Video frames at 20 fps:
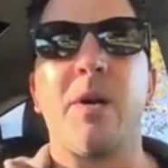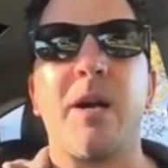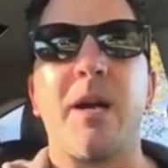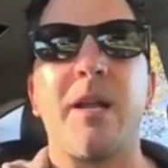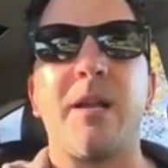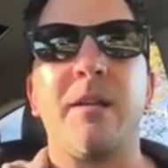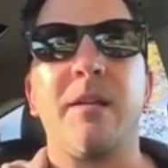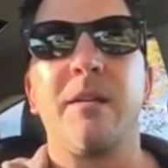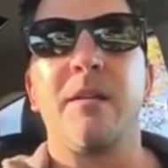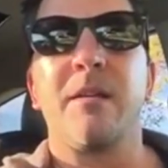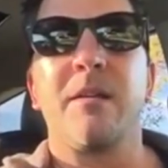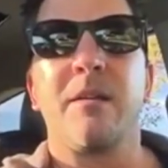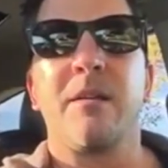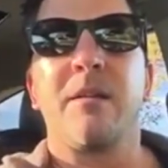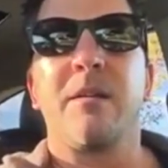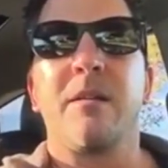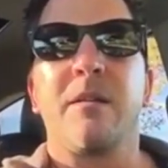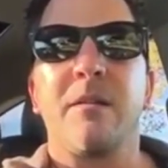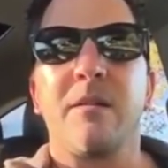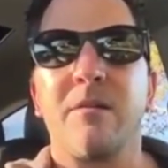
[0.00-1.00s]
But
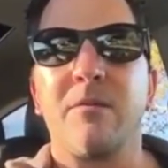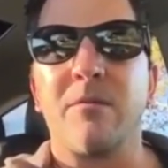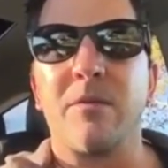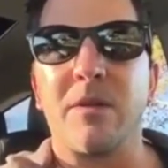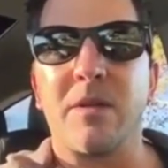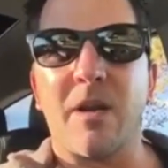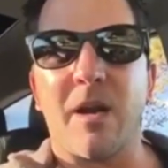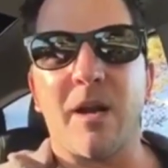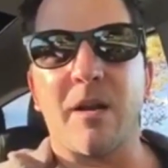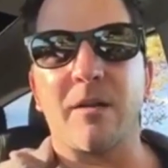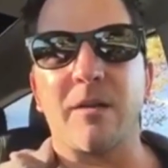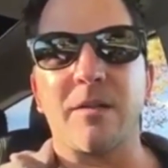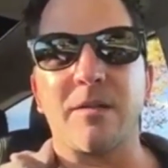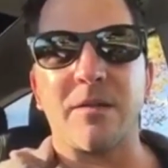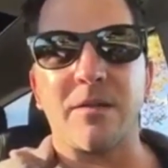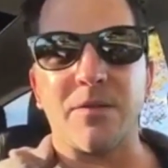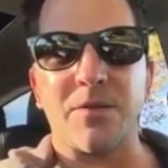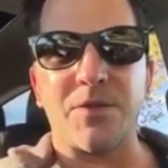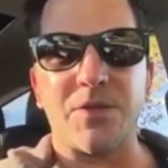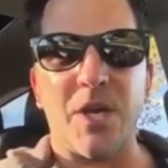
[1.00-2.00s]

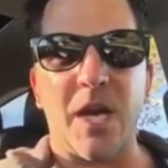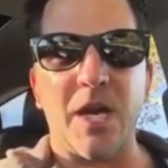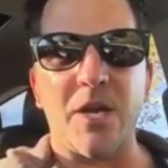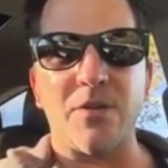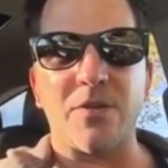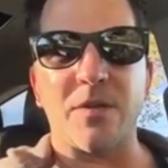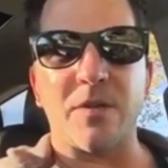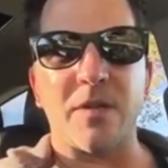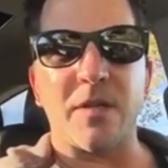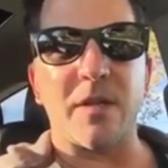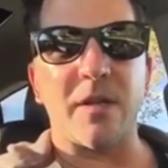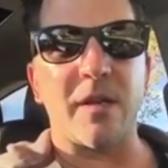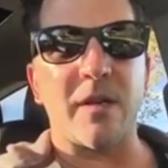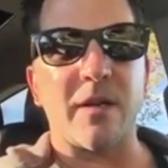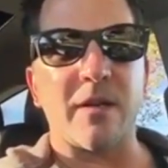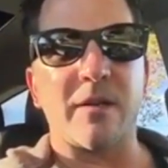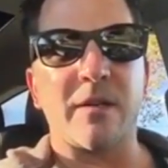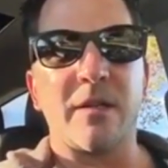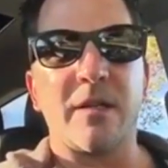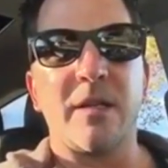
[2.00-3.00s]
regardless, there's change in the
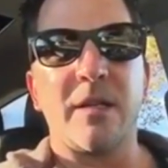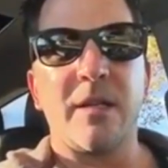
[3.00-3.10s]
air.